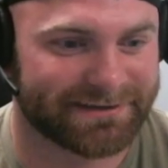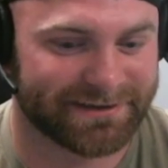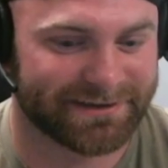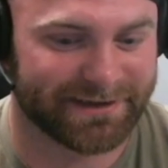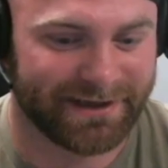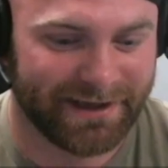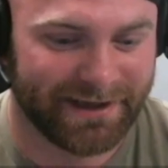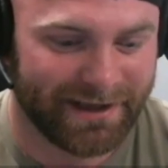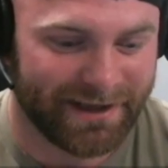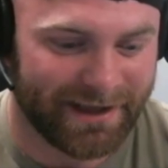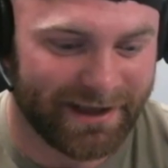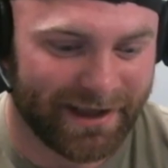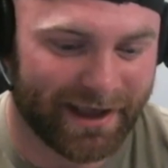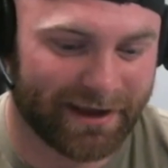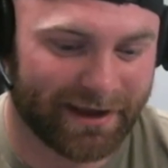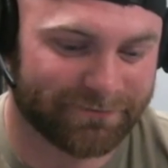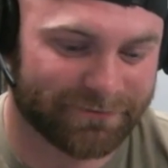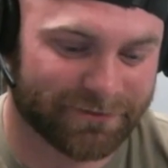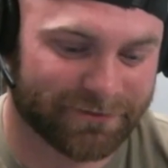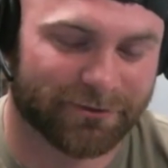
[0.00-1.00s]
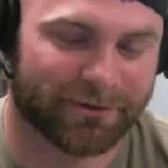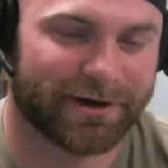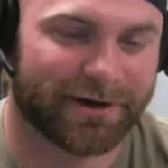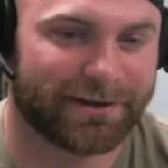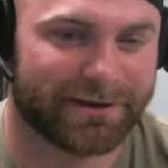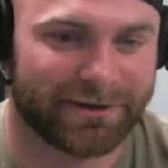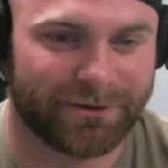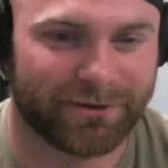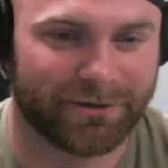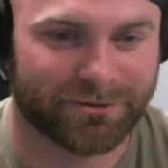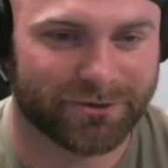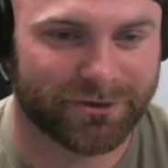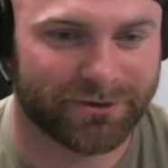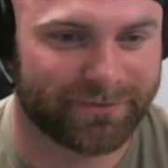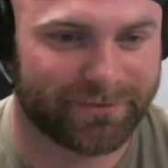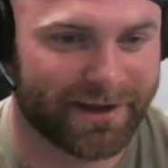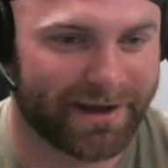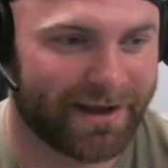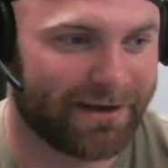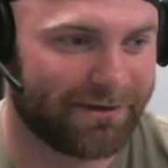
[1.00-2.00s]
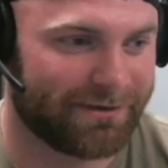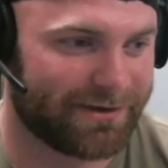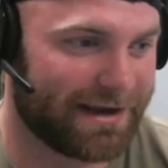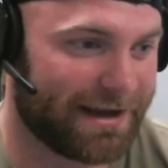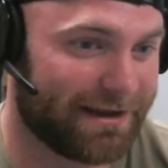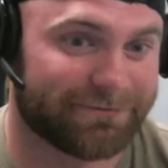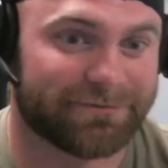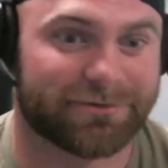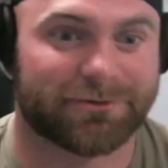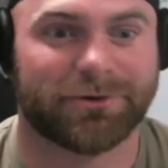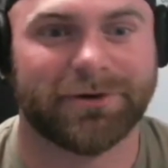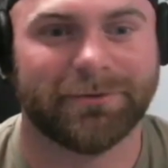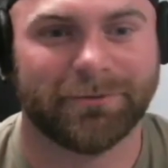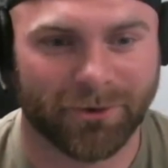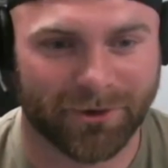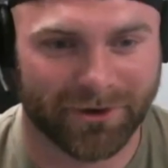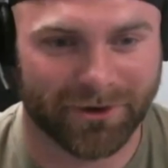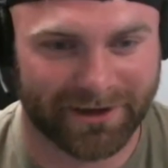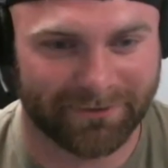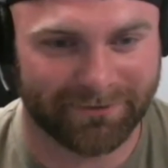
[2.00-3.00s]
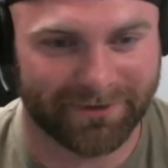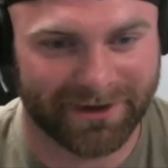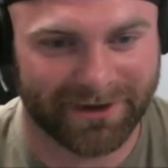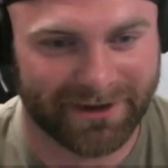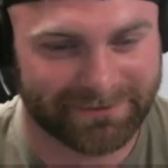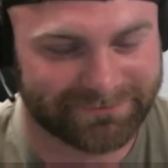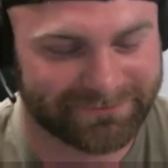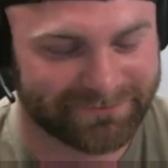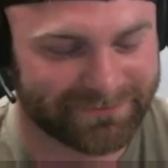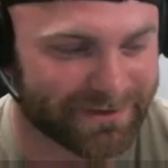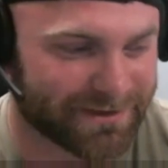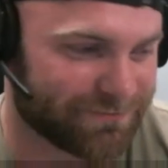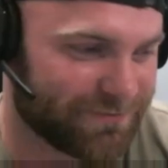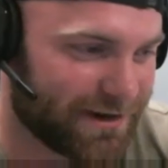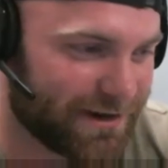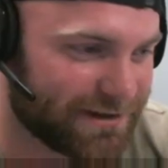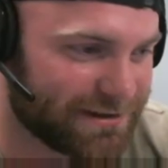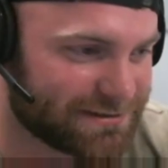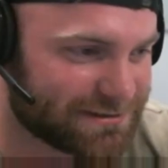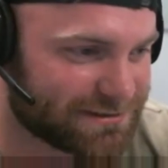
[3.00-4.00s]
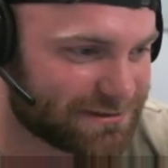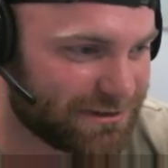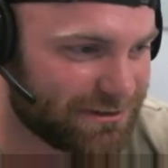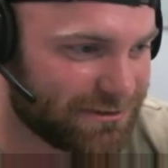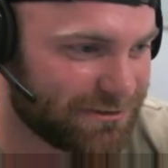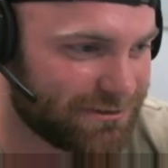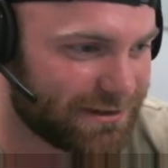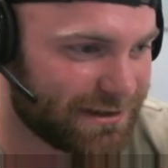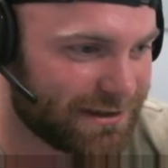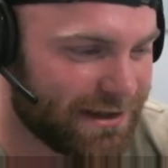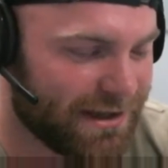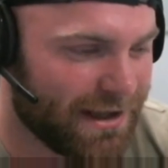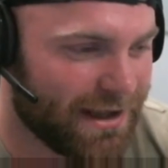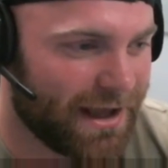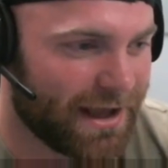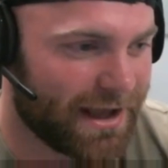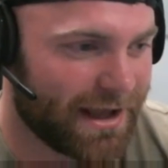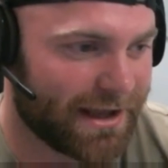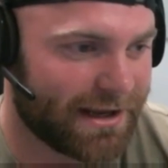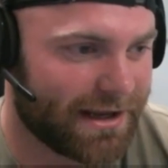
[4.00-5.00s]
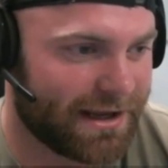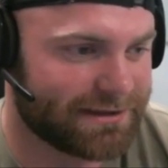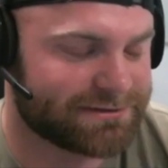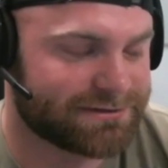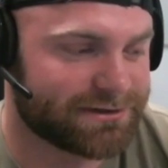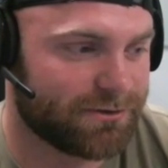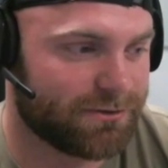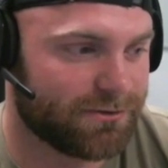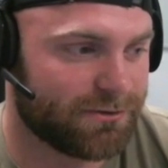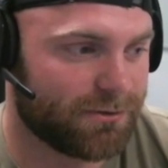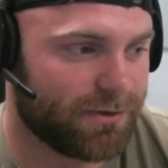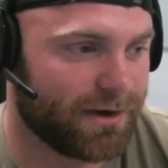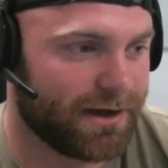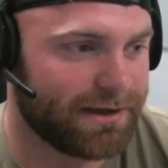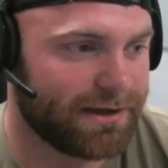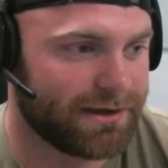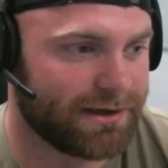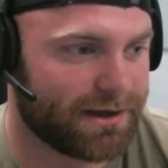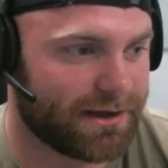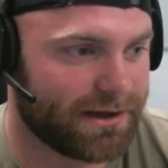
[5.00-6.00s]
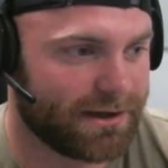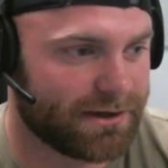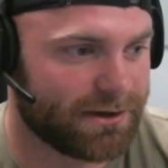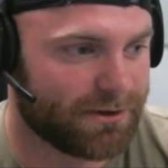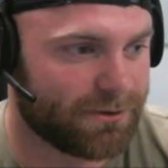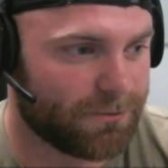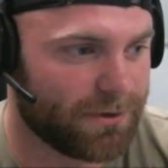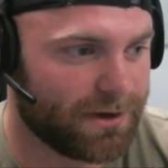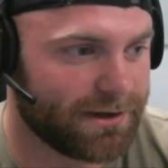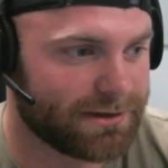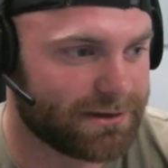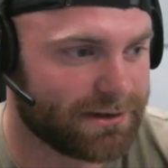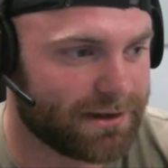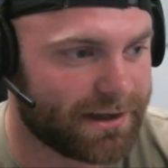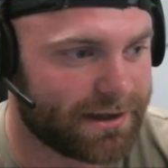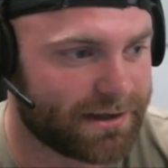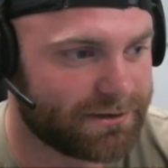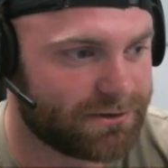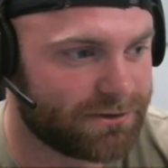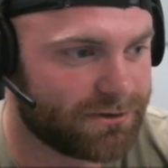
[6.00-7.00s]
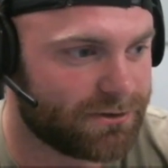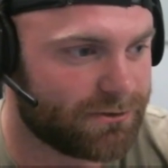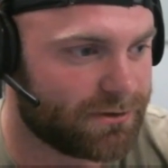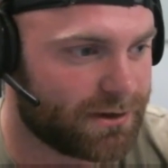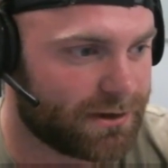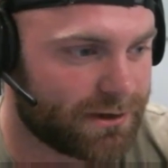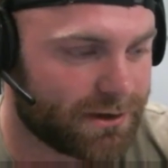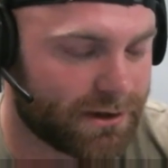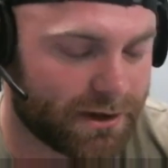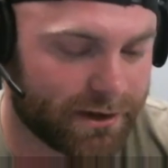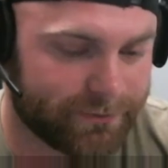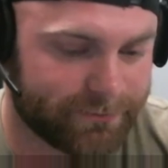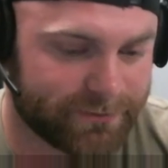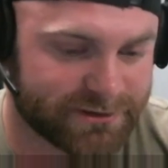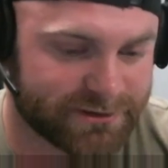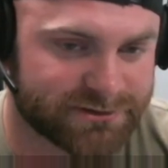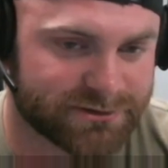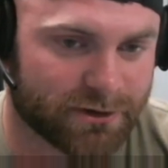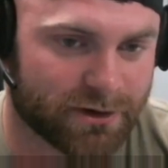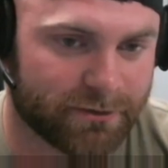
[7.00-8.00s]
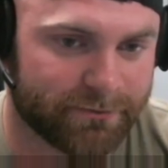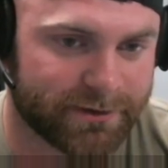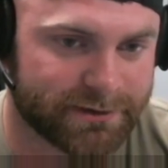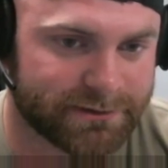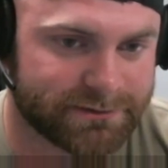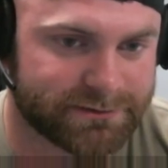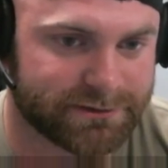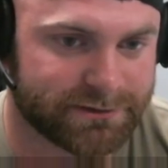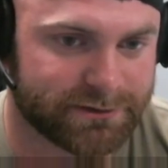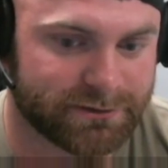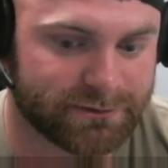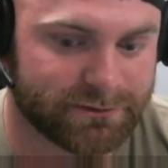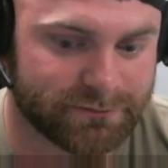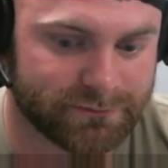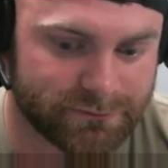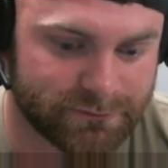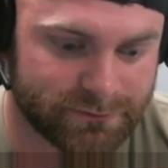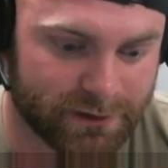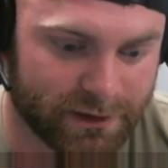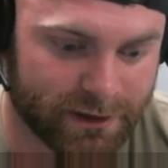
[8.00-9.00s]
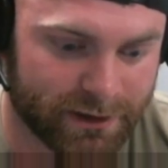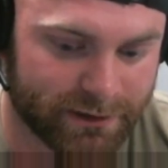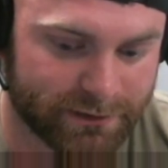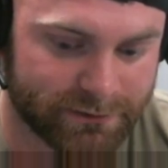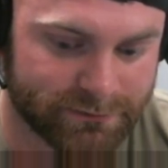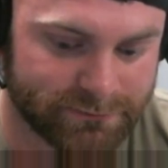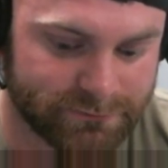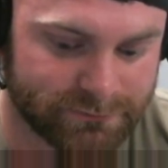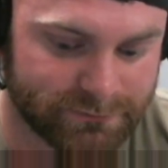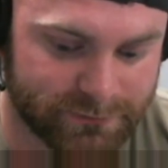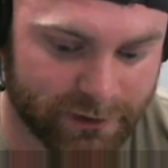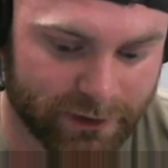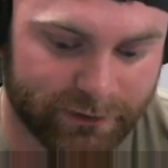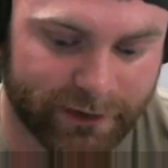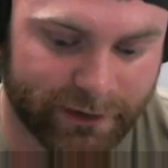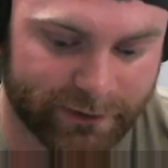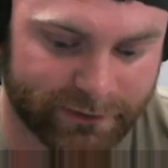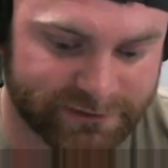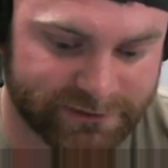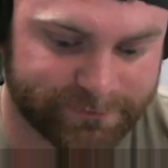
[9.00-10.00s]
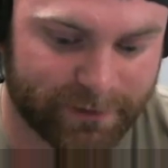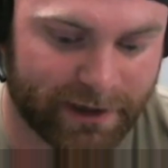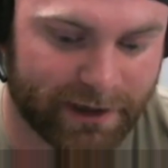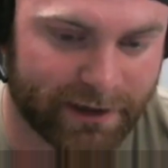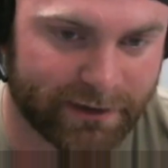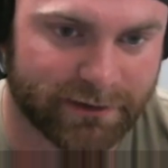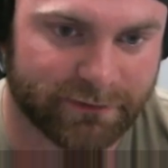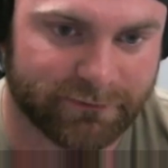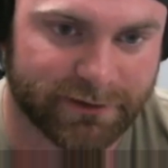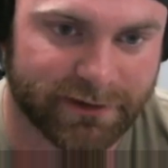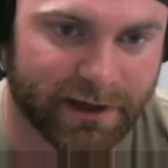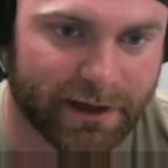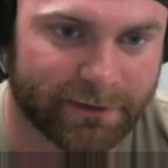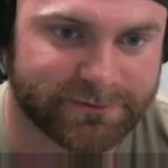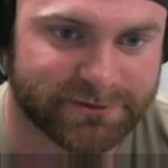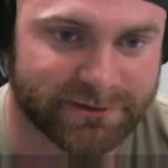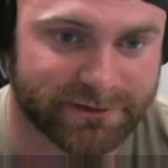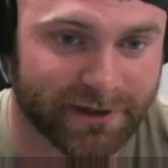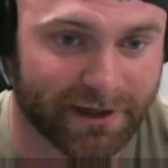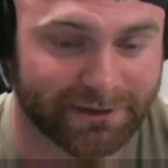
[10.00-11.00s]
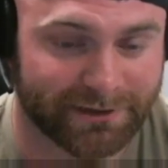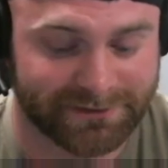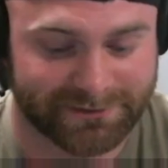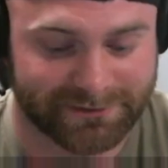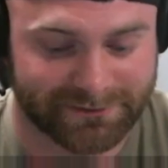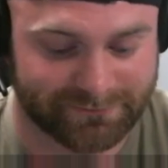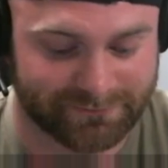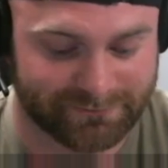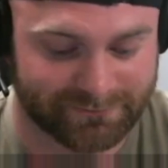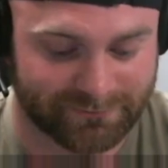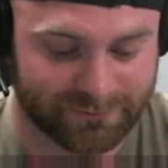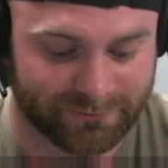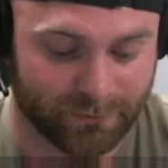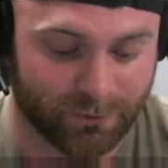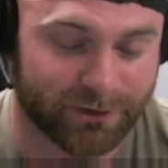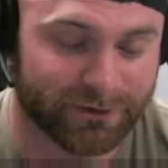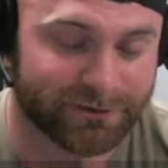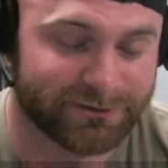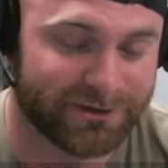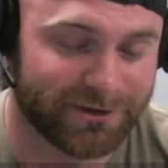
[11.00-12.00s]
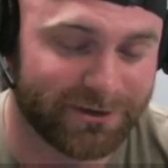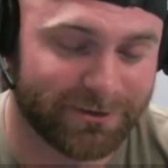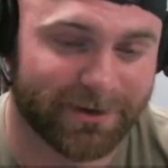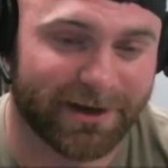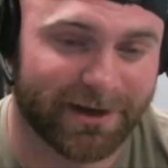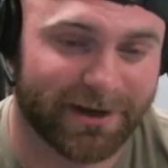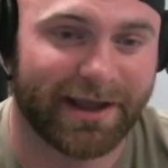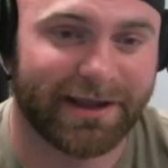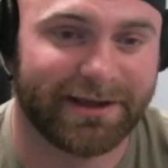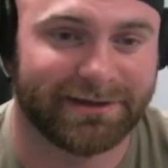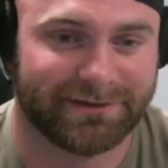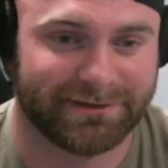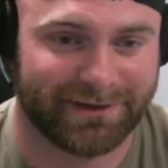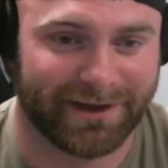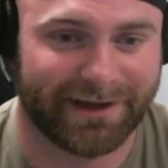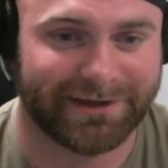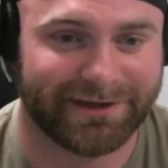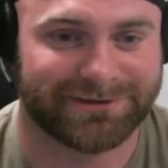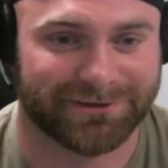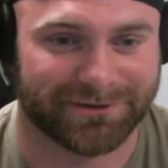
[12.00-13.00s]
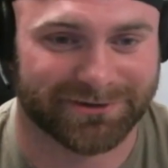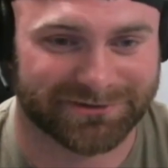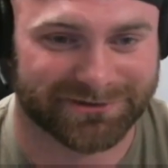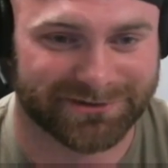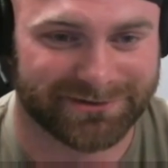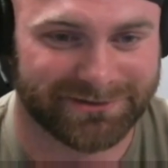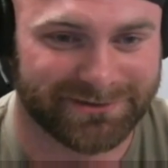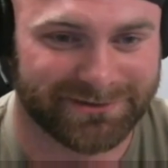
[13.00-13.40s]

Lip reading: to have 3 in the youth group now and have 3 more coming up very soon. And so what led you and Miss Sharman to go down this path of adoption? Not just 1 or 2, but 8 children.